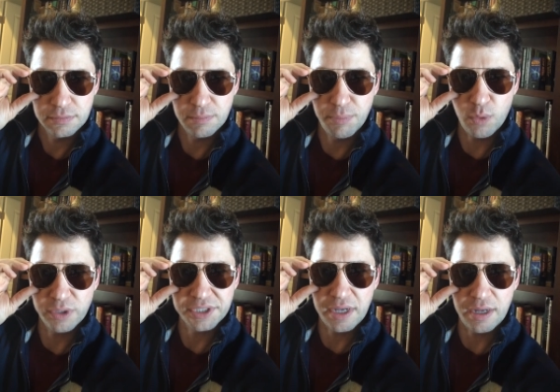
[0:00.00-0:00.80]
but
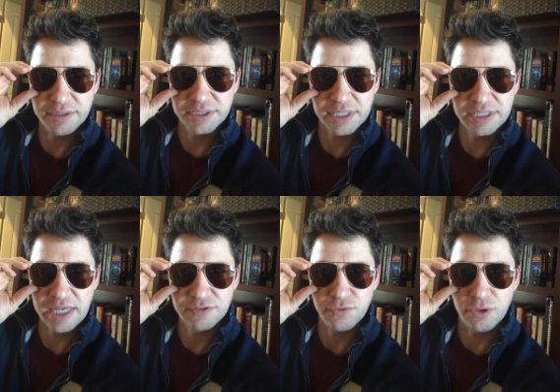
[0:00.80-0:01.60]
was
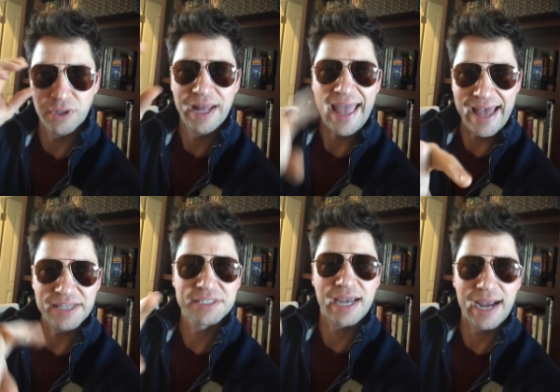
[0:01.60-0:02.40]
unsuccessful,
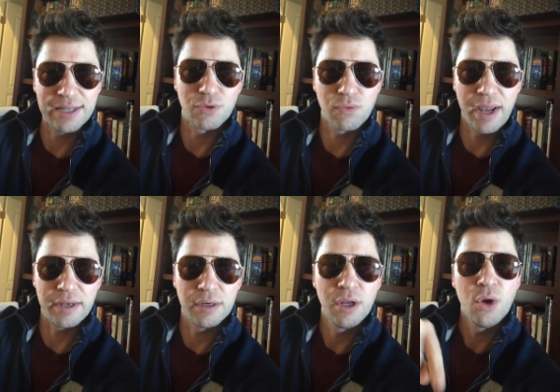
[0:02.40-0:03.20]
as Kylo
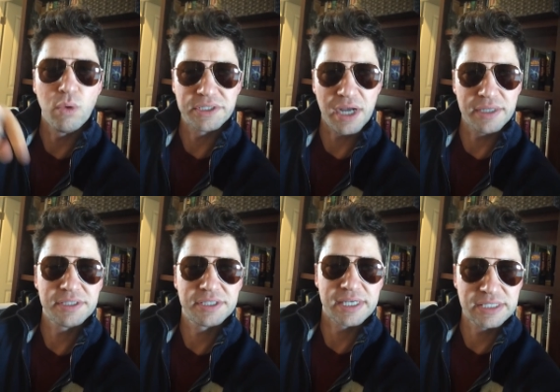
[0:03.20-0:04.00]
Ren was
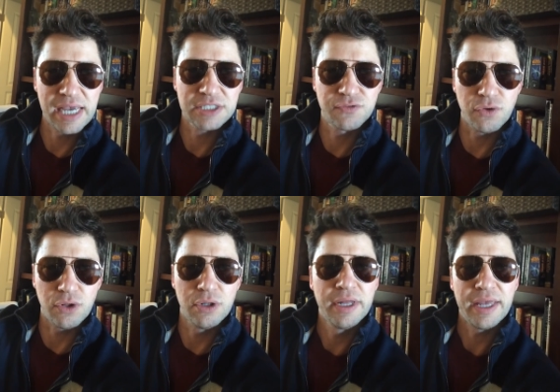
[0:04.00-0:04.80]

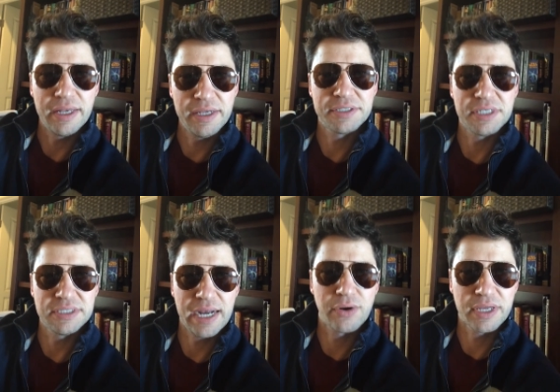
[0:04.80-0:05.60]
unsuccessful in his
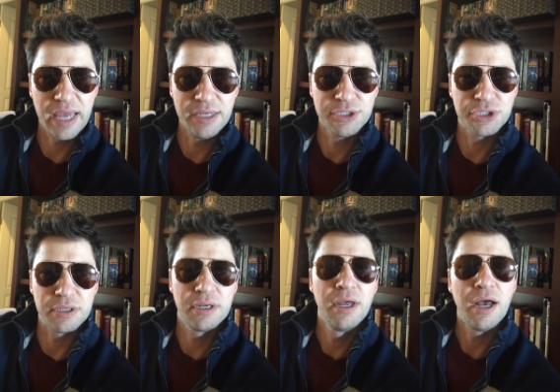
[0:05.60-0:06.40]

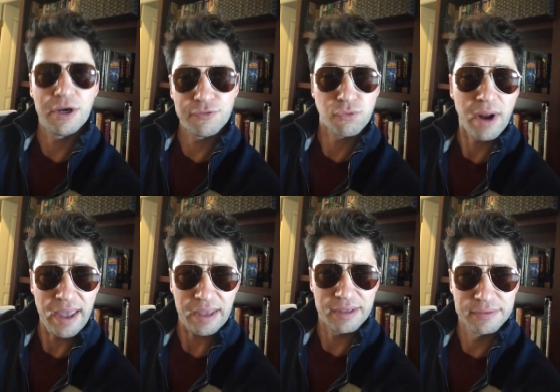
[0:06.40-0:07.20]
interrogation of
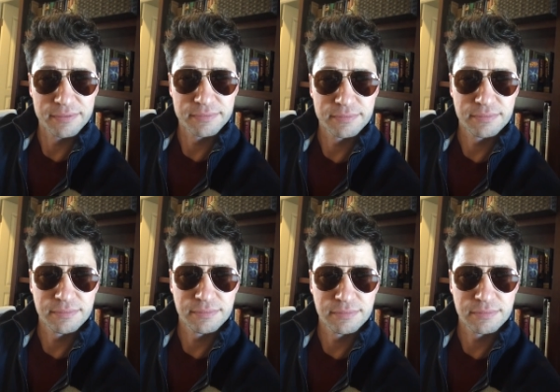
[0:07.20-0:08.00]
Rey.
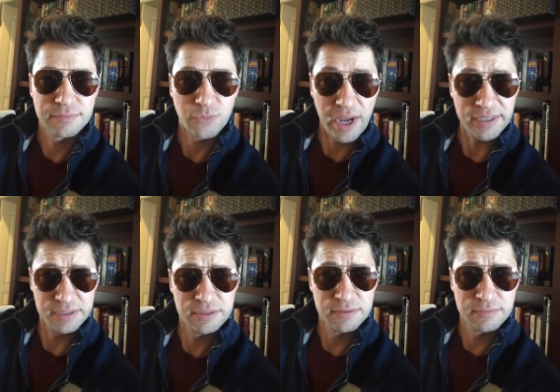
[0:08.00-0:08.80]

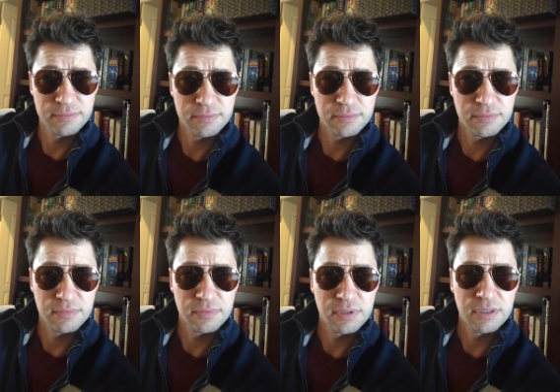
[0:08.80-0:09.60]
Right?
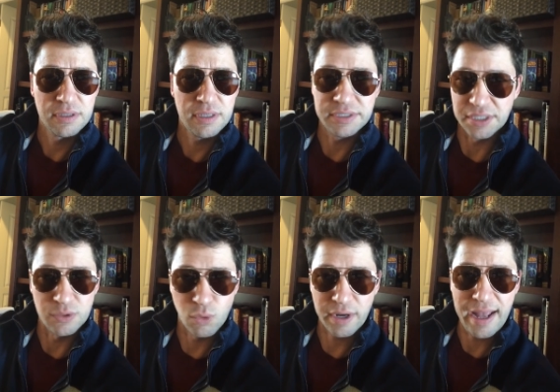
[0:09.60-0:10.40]
It
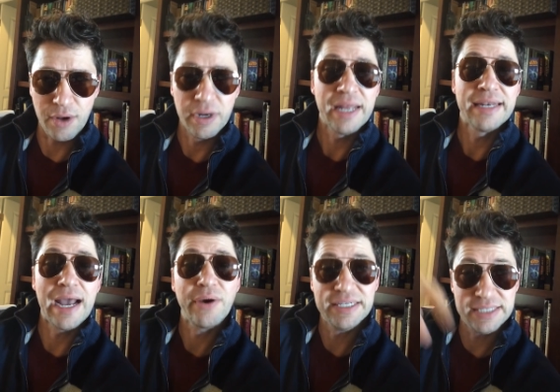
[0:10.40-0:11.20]
didn't work out.
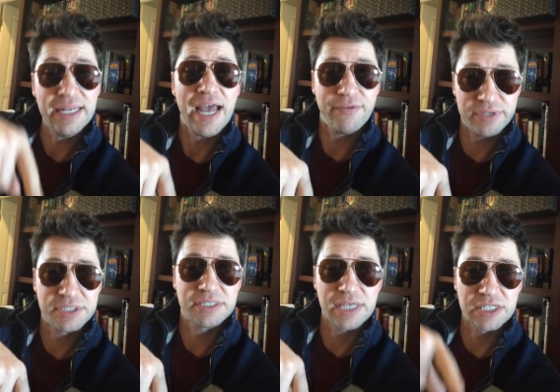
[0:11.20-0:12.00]
Now, he did have a
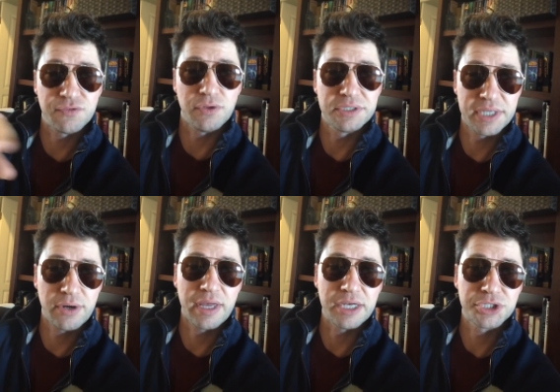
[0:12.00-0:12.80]
successful
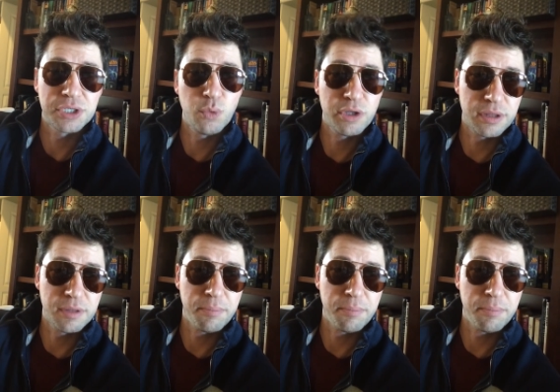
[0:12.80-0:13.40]
interrogation with